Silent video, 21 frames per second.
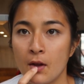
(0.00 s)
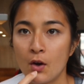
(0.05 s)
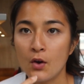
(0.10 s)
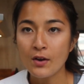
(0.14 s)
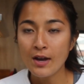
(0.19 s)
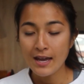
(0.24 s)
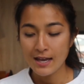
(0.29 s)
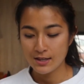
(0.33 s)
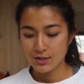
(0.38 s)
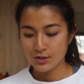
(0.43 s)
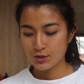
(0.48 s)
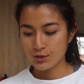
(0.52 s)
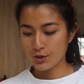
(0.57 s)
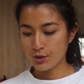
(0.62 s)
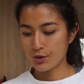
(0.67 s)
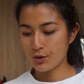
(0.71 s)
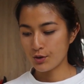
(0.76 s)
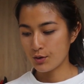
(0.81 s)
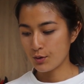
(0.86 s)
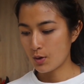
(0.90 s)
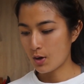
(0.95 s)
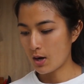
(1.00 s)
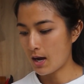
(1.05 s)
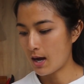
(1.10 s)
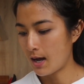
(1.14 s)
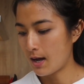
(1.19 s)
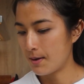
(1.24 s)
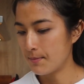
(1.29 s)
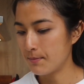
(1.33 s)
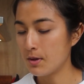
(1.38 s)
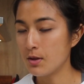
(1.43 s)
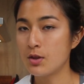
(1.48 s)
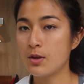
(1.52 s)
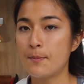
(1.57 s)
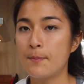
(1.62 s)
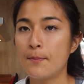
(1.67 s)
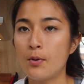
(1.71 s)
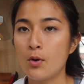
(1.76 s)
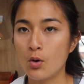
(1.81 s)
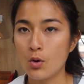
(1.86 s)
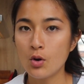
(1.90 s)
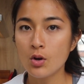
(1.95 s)
Okay, so the
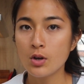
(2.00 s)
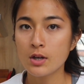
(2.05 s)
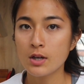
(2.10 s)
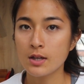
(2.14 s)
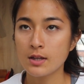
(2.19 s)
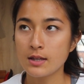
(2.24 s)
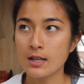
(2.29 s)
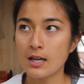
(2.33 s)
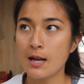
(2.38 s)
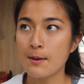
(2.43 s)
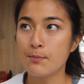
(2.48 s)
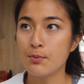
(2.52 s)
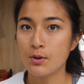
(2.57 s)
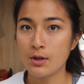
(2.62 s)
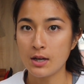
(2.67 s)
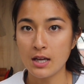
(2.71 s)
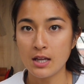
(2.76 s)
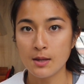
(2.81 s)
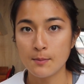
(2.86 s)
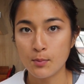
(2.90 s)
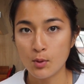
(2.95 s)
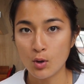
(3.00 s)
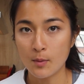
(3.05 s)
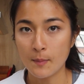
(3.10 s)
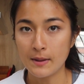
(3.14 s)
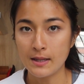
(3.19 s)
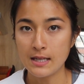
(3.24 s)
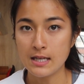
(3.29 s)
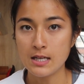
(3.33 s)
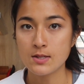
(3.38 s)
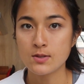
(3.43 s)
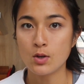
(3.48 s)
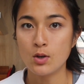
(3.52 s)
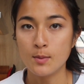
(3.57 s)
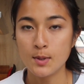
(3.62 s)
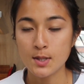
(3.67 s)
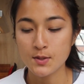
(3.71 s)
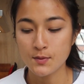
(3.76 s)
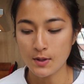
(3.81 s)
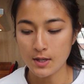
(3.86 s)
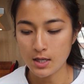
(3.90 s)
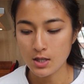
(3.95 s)
pork that I put in, the pork belly, is
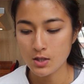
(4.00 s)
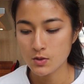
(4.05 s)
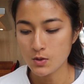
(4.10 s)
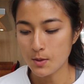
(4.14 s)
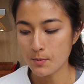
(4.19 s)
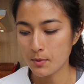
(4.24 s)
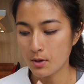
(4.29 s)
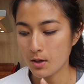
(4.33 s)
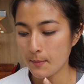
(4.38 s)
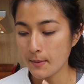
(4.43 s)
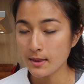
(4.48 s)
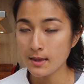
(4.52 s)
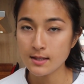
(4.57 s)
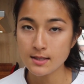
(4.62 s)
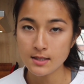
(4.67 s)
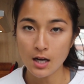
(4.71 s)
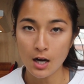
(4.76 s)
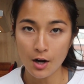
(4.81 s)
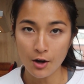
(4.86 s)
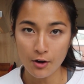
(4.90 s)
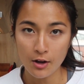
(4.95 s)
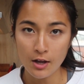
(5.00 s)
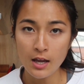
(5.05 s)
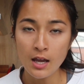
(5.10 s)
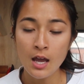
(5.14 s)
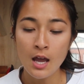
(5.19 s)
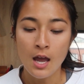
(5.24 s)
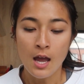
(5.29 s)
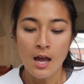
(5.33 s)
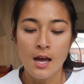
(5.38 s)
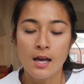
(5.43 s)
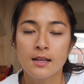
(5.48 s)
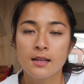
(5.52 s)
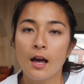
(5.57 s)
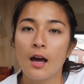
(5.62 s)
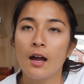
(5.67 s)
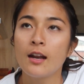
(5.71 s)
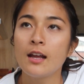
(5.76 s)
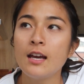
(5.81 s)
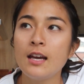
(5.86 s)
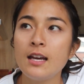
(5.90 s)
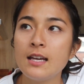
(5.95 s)
almost ready, so I'm going to make the tare.
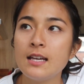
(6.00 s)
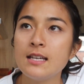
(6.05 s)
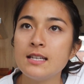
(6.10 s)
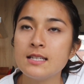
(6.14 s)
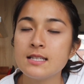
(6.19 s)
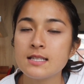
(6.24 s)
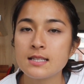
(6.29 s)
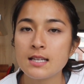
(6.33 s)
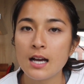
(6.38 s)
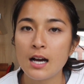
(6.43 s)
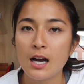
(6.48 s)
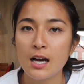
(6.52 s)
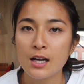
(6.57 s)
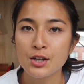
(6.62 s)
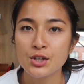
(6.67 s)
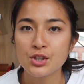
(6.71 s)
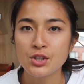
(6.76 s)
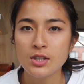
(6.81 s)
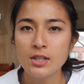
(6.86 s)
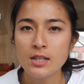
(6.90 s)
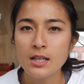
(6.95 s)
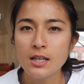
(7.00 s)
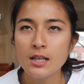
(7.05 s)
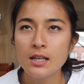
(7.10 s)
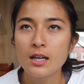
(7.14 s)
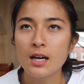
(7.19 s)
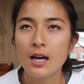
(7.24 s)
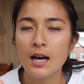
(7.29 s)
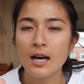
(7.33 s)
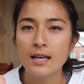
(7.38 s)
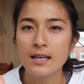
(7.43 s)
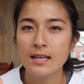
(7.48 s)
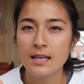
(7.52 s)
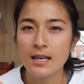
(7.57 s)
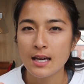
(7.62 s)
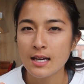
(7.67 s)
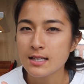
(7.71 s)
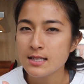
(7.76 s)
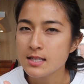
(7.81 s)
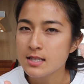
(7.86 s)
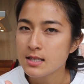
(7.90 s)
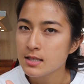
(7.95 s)
Tare is actually, I
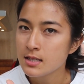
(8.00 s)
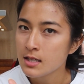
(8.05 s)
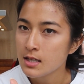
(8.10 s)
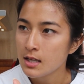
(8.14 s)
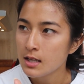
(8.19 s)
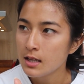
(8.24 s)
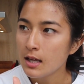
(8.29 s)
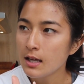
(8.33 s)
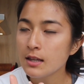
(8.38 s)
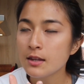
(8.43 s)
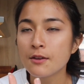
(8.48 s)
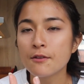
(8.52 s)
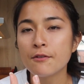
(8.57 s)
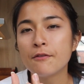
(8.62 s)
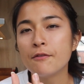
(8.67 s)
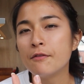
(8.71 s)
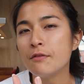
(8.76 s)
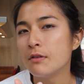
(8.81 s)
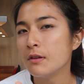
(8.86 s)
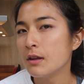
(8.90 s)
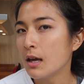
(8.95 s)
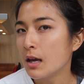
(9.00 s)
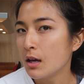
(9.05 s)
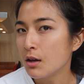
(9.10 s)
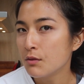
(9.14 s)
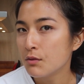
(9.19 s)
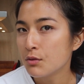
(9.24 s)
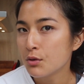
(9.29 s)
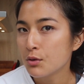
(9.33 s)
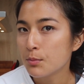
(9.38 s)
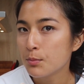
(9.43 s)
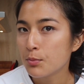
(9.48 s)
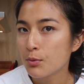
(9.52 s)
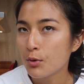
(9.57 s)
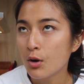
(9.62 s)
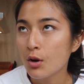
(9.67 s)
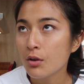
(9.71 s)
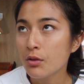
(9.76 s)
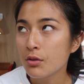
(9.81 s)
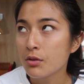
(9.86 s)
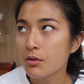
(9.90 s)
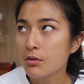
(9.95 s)
guess, like the flavor
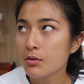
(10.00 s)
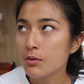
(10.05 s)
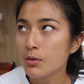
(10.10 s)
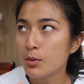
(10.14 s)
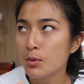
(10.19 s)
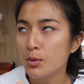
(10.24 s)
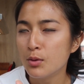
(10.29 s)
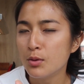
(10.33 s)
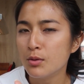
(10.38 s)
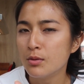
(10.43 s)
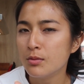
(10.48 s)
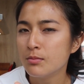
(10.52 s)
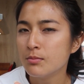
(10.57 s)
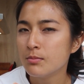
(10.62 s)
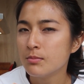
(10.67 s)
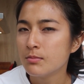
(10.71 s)
broth or